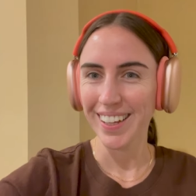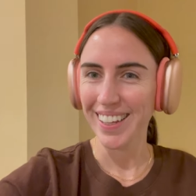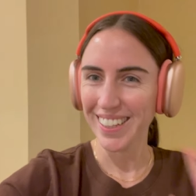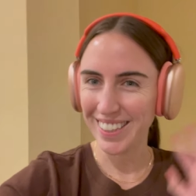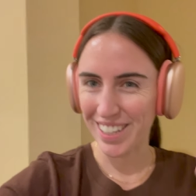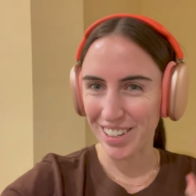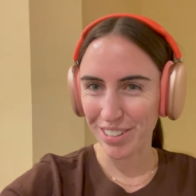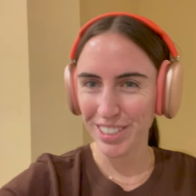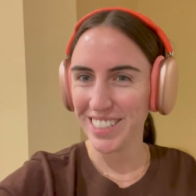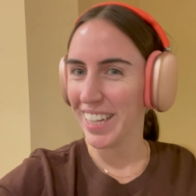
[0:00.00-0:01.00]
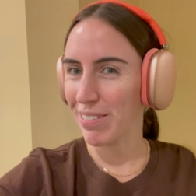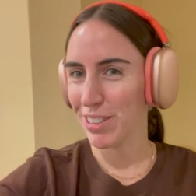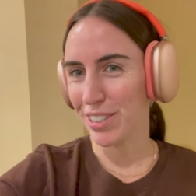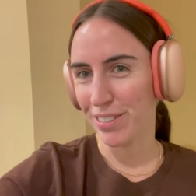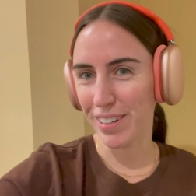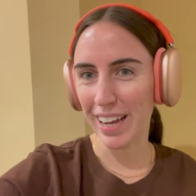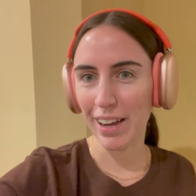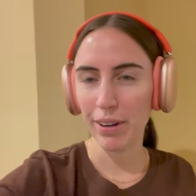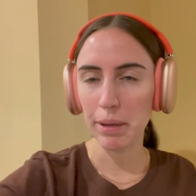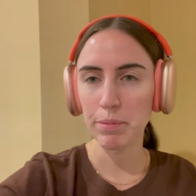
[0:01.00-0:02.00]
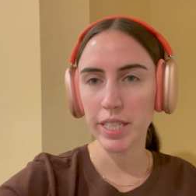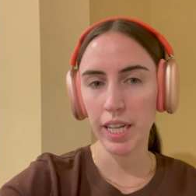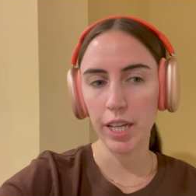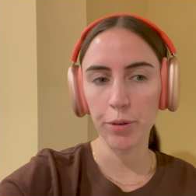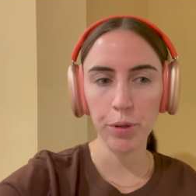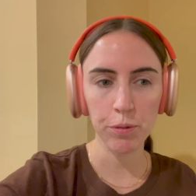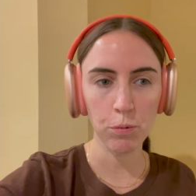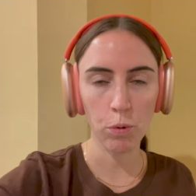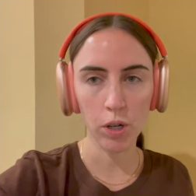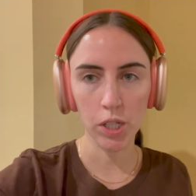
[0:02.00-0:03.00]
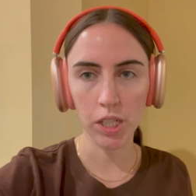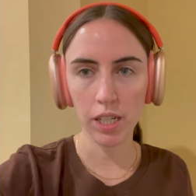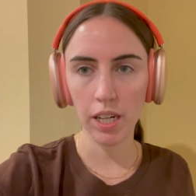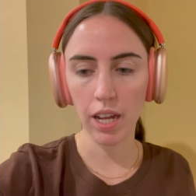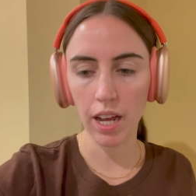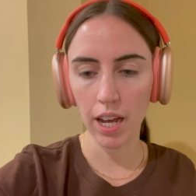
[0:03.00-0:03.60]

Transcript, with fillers: Hello, it's the afternoon now and I'm done with work.